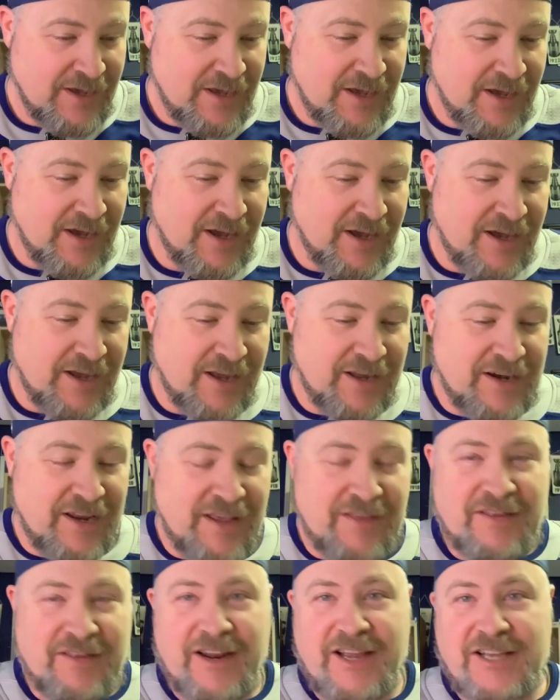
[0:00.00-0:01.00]

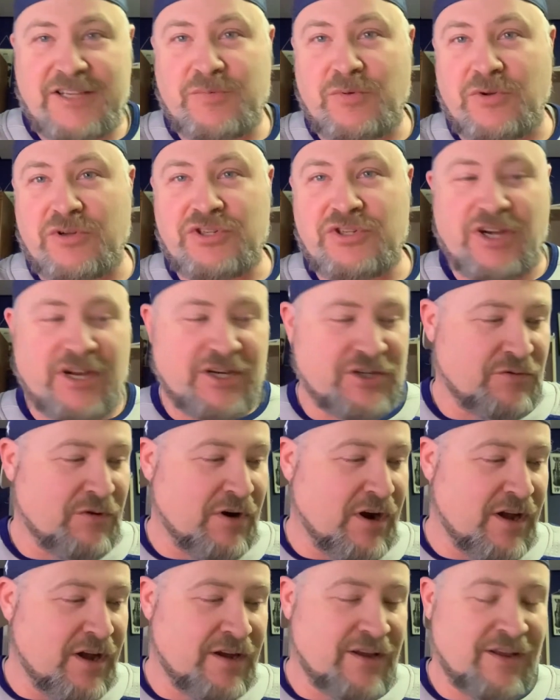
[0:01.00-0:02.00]
Nathan Aspinall, Josh
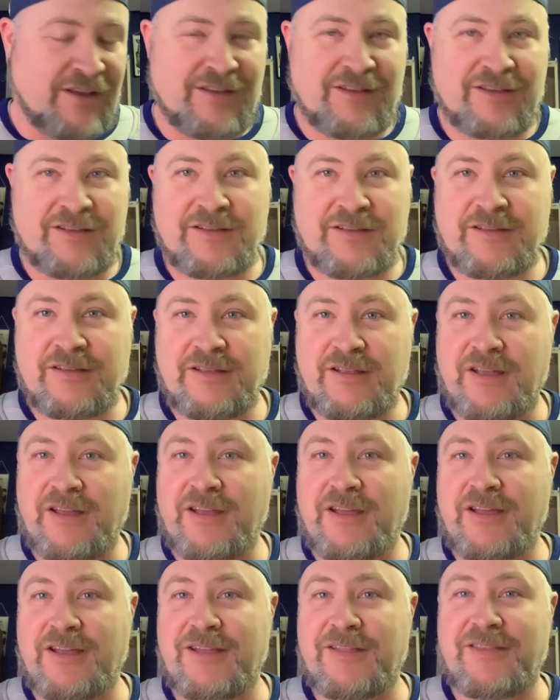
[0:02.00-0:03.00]
Rock.
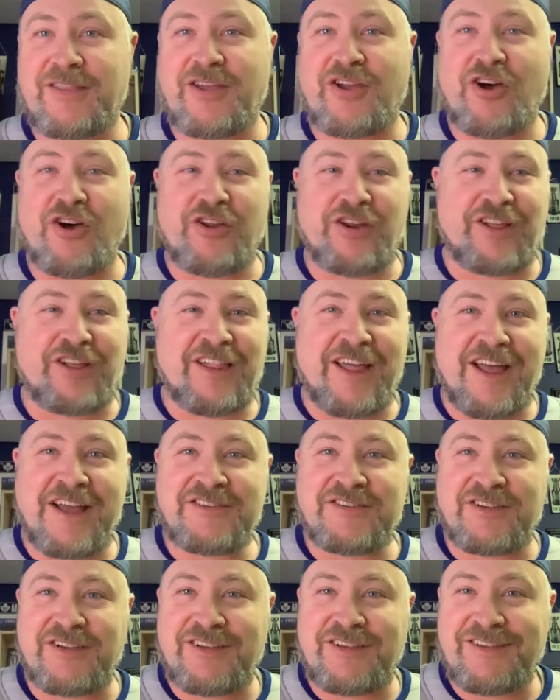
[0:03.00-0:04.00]
They call it a
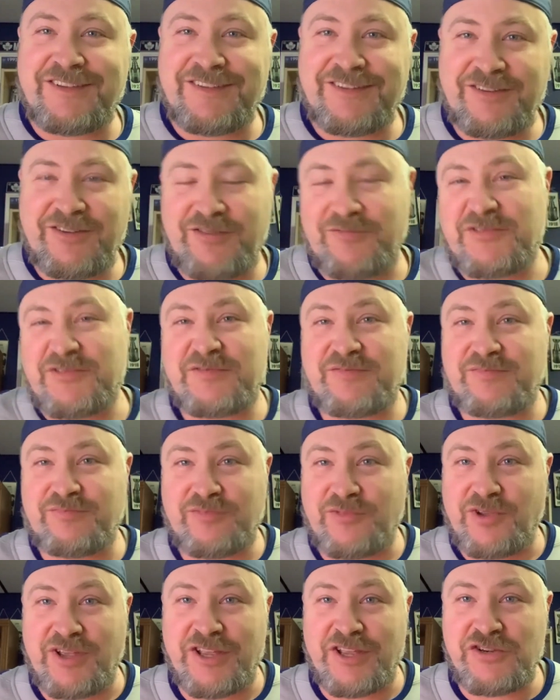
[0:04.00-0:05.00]
classic. That was
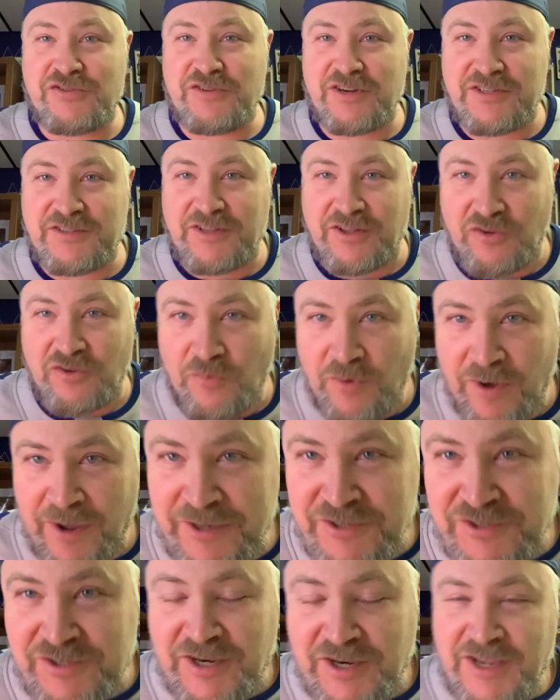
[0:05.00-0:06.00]
interesting to
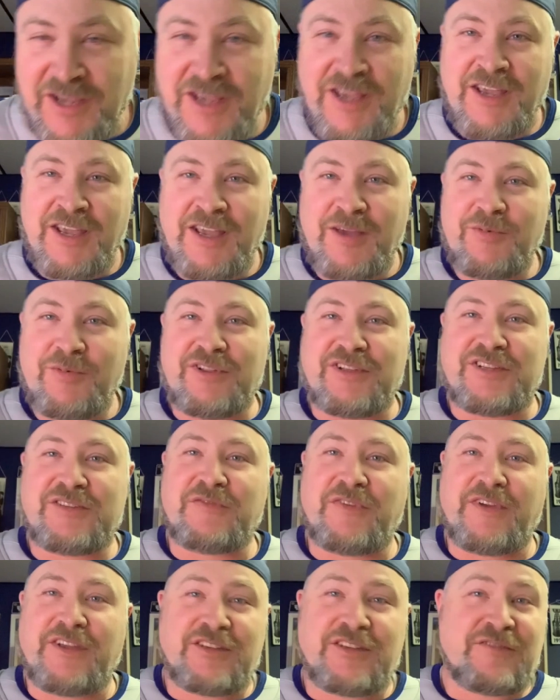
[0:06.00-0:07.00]
watch. Well, let's
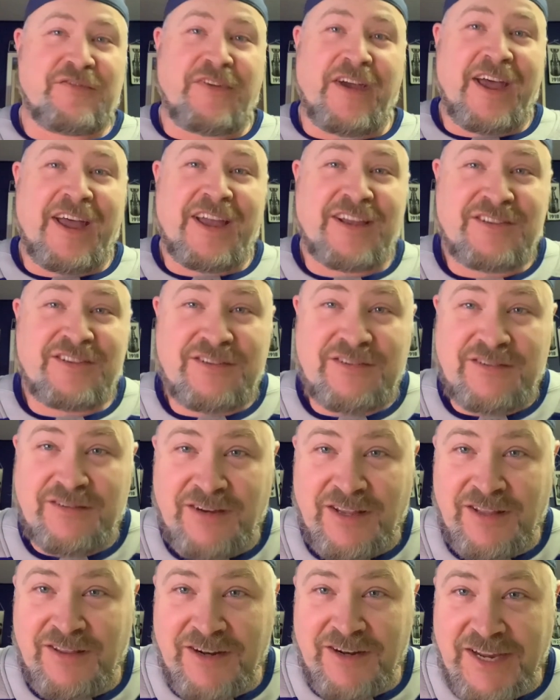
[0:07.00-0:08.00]
face facts.
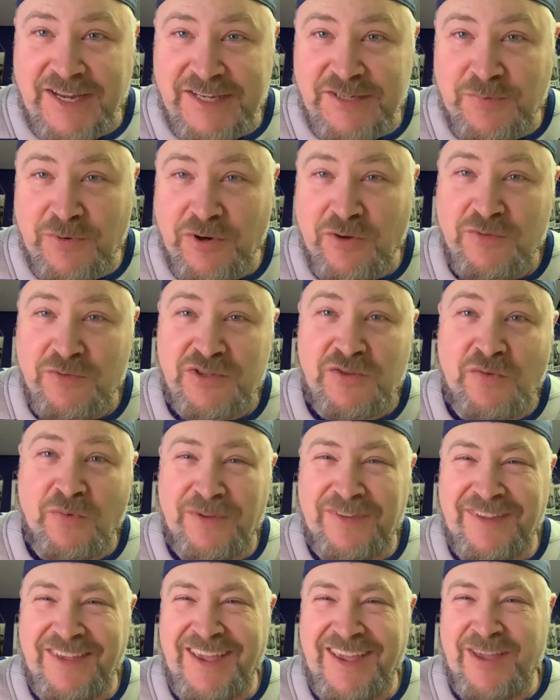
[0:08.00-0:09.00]
Nathan Aspinall was
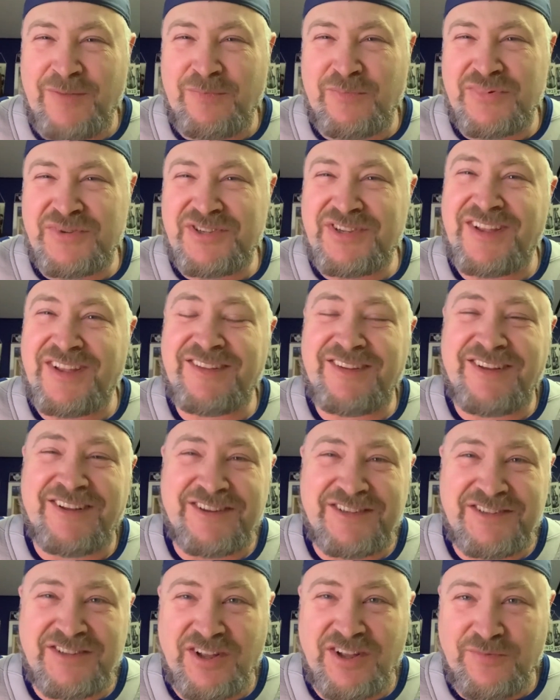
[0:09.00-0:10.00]
28% on
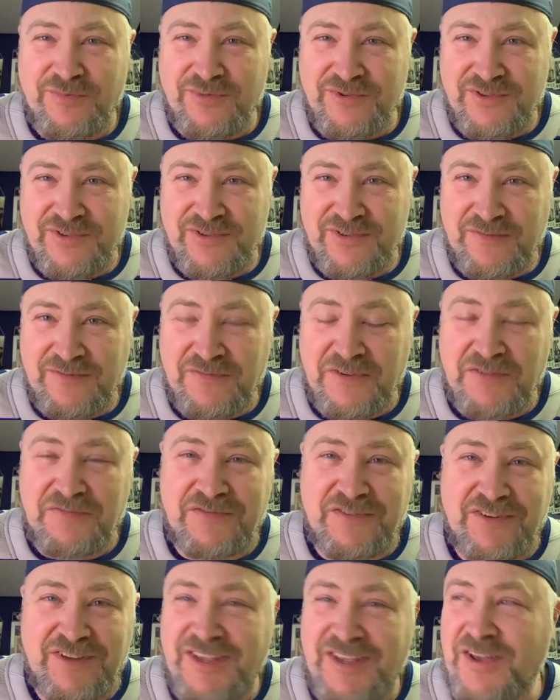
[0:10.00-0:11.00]
his doubles.
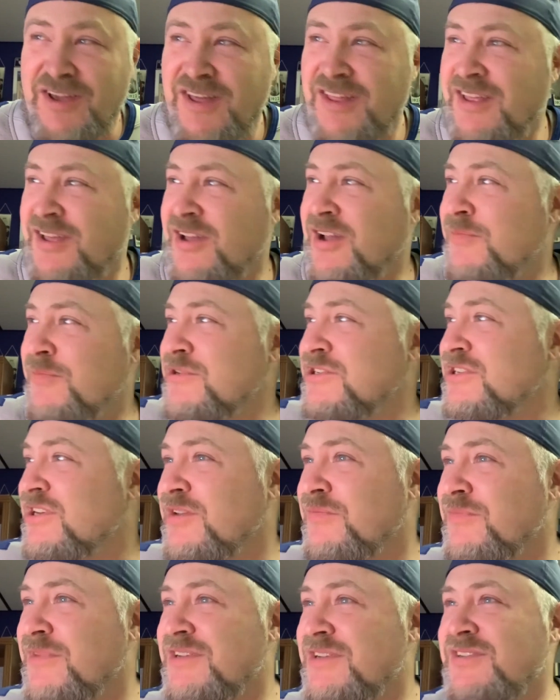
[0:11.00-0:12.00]
How much did he
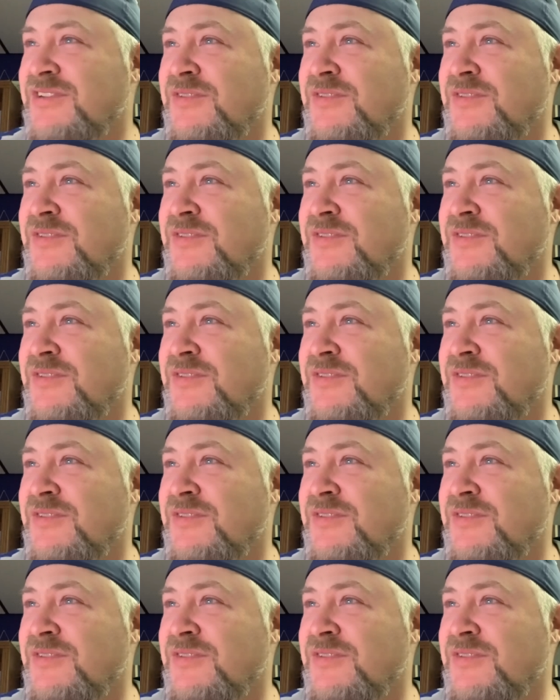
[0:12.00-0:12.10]
miss?